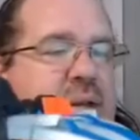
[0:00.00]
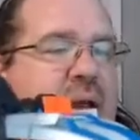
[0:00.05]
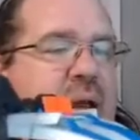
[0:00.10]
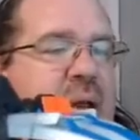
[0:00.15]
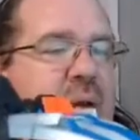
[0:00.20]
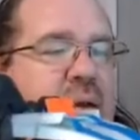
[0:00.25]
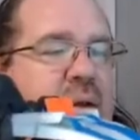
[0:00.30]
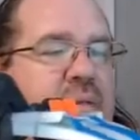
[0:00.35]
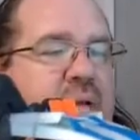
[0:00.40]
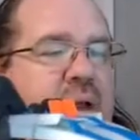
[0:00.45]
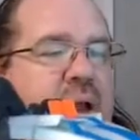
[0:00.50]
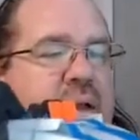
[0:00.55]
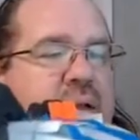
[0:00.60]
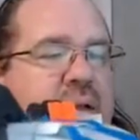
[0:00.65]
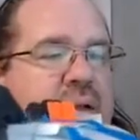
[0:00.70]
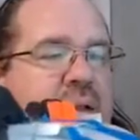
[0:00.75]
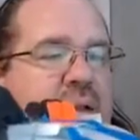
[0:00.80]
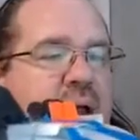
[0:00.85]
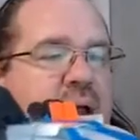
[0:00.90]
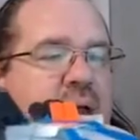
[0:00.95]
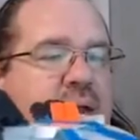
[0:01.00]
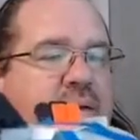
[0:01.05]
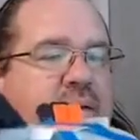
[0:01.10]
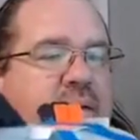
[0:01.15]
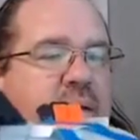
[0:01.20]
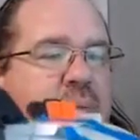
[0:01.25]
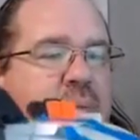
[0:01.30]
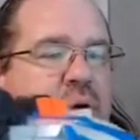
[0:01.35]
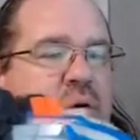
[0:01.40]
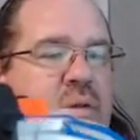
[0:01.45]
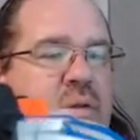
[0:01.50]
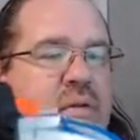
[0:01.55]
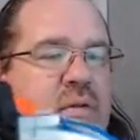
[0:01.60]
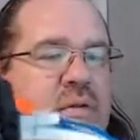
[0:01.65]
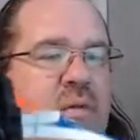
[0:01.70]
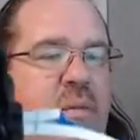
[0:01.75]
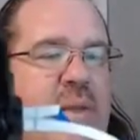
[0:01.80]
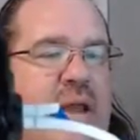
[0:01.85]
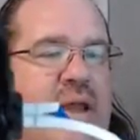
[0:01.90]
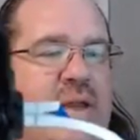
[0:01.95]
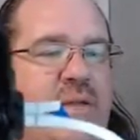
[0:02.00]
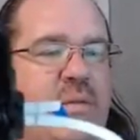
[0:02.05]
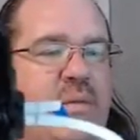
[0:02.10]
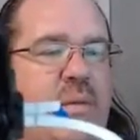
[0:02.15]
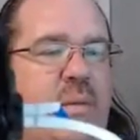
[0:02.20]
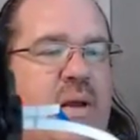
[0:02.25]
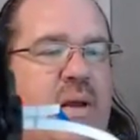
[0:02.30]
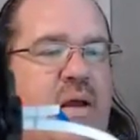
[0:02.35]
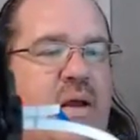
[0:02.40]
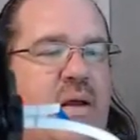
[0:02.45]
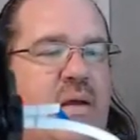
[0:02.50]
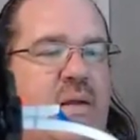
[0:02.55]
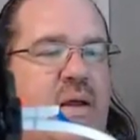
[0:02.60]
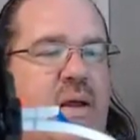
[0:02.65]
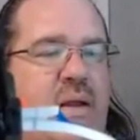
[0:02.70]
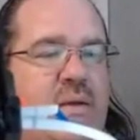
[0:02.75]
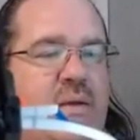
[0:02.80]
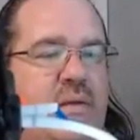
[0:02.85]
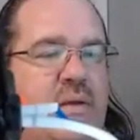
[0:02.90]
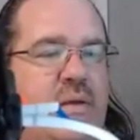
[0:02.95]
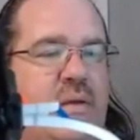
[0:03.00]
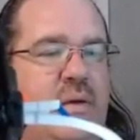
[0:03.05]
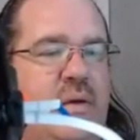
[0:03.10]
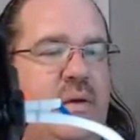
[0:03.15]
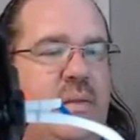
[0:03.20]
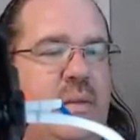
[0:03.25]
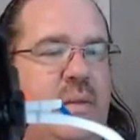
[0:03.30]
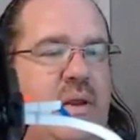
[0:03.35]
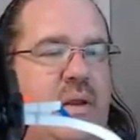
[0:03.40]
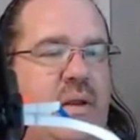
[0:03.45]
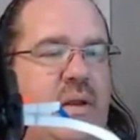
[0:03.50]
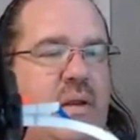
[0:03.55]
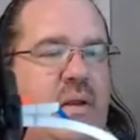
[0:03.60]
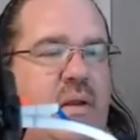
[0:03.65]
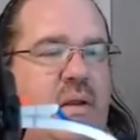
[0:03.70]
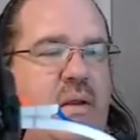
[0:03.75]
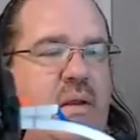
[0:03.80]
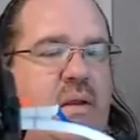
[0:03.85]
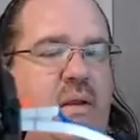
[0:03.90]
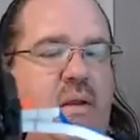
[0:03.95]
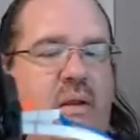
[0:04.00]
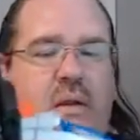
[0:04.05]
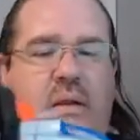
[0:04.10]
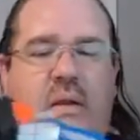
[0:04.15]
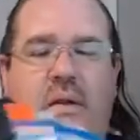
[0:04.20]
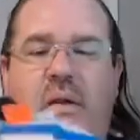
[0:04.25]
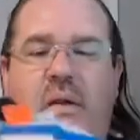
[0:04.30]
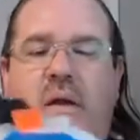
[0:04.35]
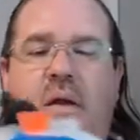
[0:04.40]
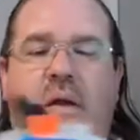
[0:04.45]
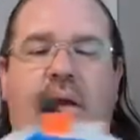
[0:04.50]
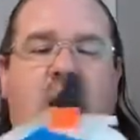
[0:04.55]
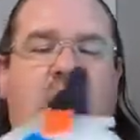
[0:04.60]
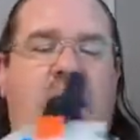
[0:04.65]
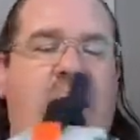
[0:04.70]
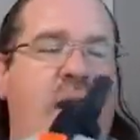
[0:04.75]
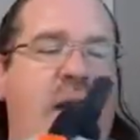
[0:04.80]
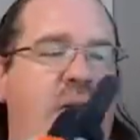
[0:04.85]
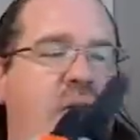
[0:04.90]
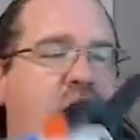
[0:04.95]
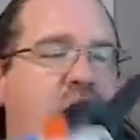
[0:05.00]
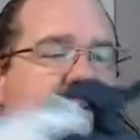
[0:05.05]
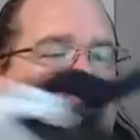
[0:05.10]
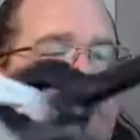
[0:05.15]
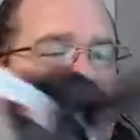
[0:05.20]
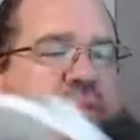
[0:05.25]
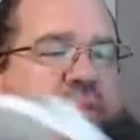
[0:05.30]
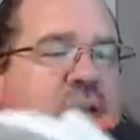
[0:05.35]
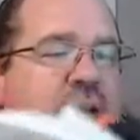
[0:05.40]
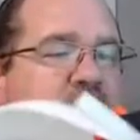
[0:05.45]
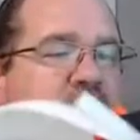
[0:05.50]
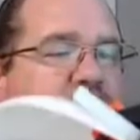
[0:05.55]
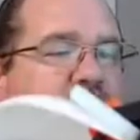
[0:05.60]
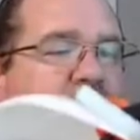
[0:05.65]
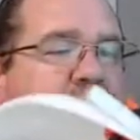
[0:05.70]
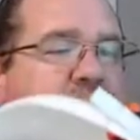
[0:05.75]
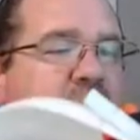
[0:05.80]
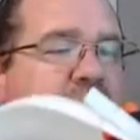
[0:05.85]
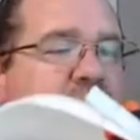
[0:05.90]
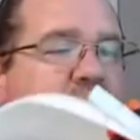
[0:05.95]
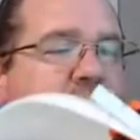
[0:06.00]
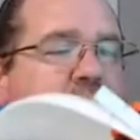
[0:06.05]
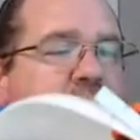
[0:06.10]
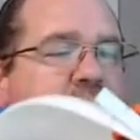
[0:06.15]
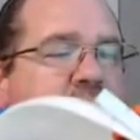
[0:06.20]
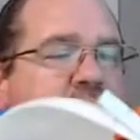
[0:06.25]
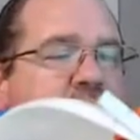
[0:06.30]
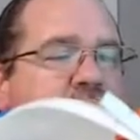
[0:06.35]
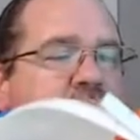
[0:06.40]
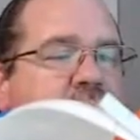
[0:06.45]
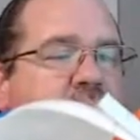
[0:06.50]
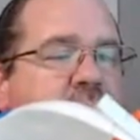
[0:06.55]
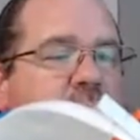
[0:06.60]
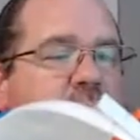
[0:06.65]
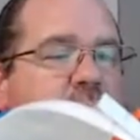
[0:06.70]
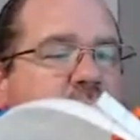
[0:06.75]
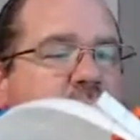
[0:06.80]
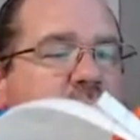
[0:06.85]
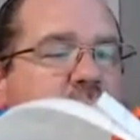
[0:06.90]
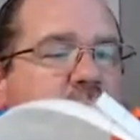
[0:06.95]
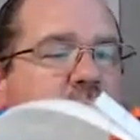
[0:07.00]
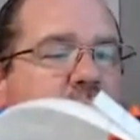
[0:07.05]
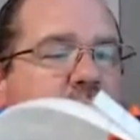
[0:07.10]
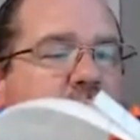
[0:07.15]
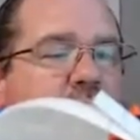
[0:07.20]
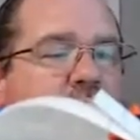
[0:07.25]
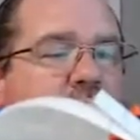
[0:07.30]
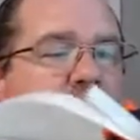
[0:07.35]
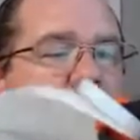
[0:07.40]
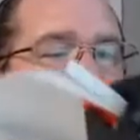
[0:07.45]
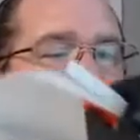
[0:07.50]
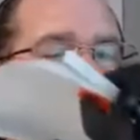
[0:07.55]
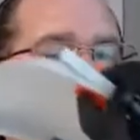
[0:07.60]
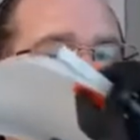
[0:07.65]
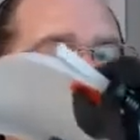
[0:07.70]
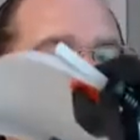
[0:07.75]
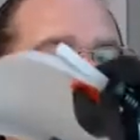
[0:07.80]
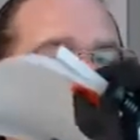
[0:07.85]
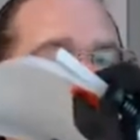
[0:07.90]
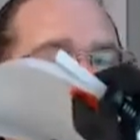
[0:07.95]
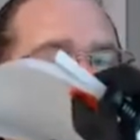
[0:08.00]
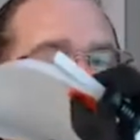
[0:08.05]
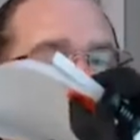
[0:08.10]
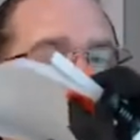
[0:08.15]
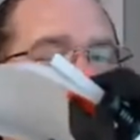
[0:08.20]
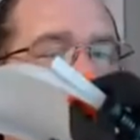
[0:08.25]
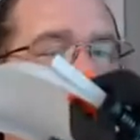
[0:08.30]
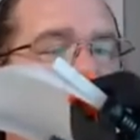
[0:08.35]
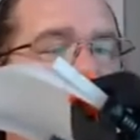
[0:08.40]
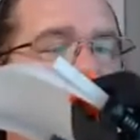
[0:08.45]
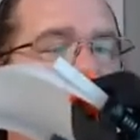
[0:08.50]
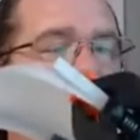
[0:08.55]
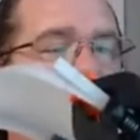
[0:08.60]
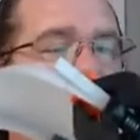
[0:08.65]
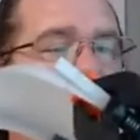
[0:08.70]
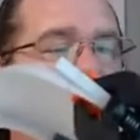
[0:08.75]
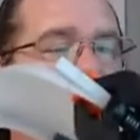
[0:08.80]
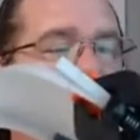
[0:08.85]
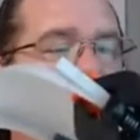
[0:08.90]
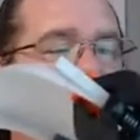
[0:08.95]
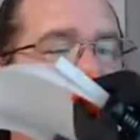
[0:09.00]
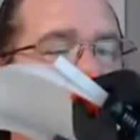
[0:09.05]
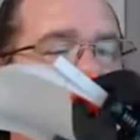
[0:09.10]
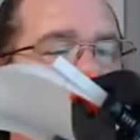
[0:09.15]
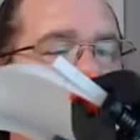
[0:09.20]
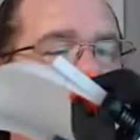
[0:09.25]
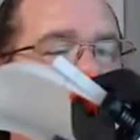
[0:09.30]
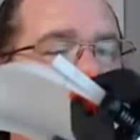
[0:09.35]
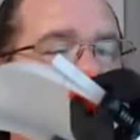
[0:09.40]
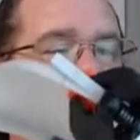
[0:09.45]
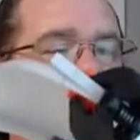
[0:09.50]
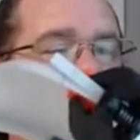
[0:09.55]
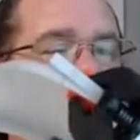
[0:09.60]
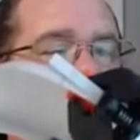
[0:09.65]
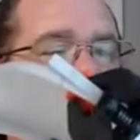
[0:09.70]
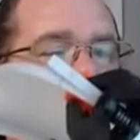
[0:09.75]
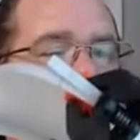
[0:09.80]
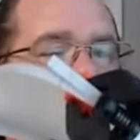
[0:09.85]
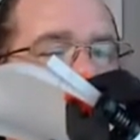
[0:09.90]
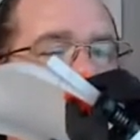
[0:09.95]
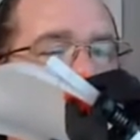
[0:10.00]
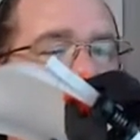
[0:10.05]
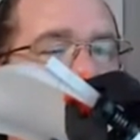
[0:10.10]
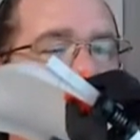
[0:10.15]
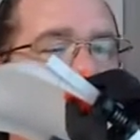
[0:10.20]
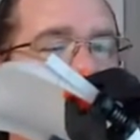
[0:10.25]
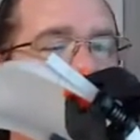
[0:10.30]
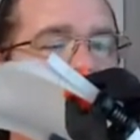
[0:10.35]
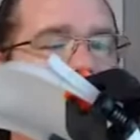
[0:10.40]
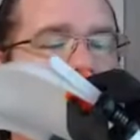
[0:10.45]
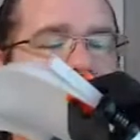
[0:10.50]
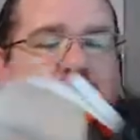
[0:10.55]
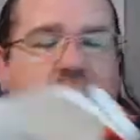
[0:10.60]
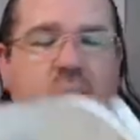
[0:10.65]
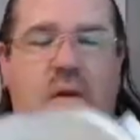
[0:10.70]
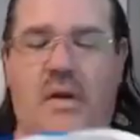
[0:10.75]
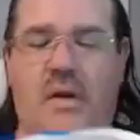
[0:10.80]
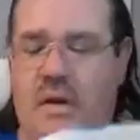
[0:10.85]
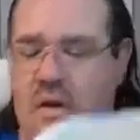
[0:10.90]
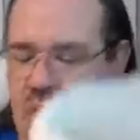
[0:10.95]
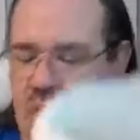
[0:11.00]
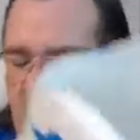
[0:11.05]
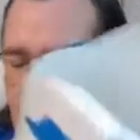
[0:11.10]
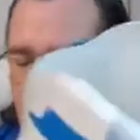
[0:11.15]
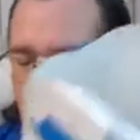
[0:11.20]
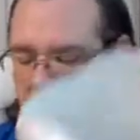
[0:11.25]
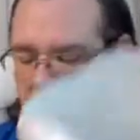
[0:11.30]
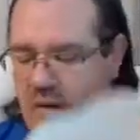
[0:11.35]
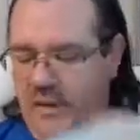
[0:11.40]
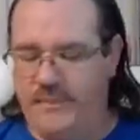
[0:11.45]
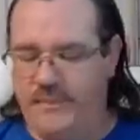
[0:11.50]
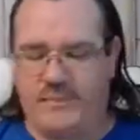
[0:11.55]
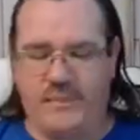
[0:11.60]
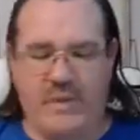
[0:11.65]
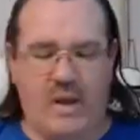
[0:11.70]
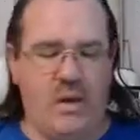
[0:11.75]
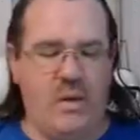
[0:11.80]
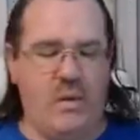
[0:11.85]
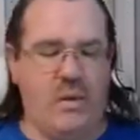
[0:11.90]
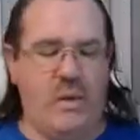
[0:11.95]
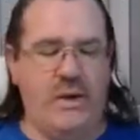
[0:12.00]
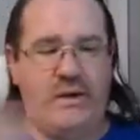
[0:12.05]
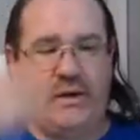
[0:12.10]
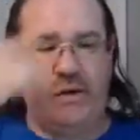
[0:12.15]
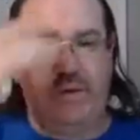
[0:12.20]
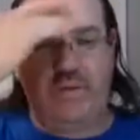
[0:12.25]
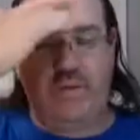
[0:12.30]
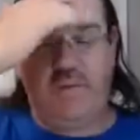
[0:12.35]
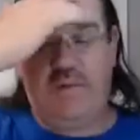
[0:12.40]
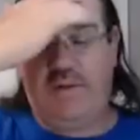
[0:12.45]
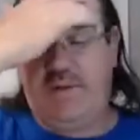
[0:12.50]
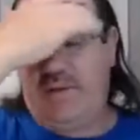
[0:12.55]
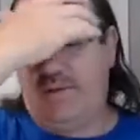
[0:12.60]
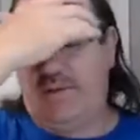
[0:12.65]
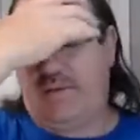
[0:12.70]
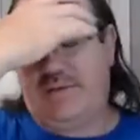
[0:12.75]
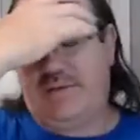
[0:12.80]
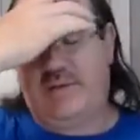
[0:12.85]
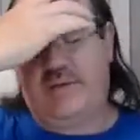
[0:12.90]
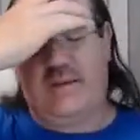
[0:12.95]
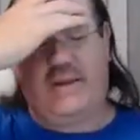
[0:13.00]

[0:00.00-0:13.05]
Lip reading: now I've got the lines on both of them. That's where my cut line is going to be. Right? And I'll do the same thing on the top. All right. So I got my lines on the top also. When you're doing these,